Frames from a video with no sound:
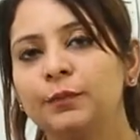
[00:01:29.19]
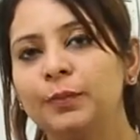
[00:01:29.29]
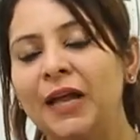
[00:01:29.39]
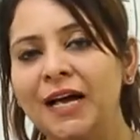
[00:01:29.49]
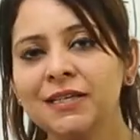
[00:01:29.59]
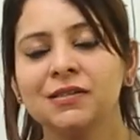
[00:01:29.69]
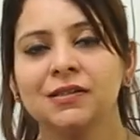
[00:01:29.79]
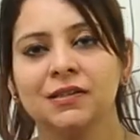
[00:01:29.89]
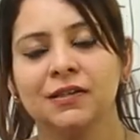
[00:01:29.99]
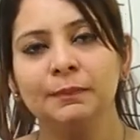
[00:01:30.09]
plant
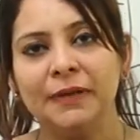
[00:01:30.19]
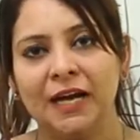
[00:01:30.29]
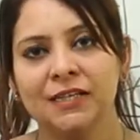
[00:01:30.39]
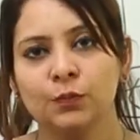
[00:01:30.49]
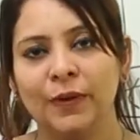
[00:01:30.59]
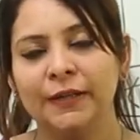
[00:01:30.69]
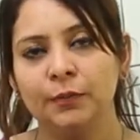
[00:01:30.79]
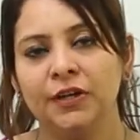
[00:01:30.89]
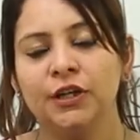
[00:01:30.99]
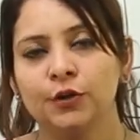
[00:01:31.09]
certain plants by the
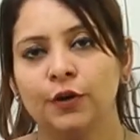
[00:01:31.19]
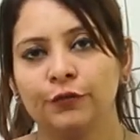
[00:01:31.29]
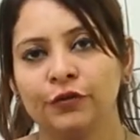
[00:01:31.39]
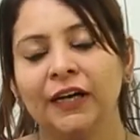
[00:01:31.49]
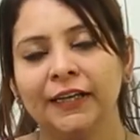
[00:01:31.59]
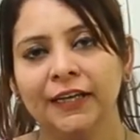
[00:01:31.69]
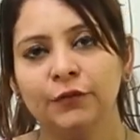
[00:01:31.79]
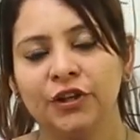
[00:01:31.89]
means of cutting.